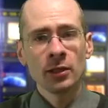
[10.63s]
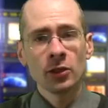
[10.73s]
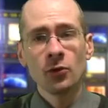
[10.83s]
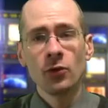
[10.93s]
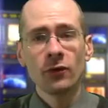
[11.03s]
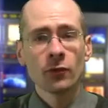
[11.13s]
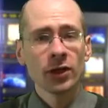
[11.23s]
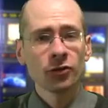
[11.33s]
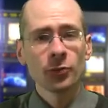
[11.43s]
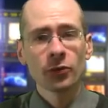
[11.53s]
you who have
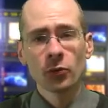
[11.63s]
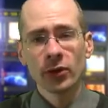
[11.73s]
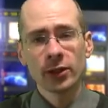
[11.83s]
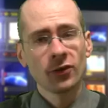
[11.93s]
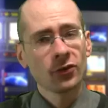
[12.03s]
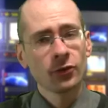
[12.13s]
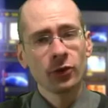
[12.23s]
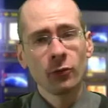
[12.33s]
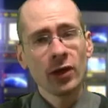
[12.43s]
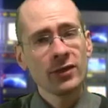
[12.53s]
watched with growing concern
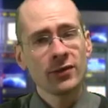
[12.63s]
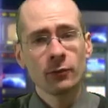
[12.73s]
the ways in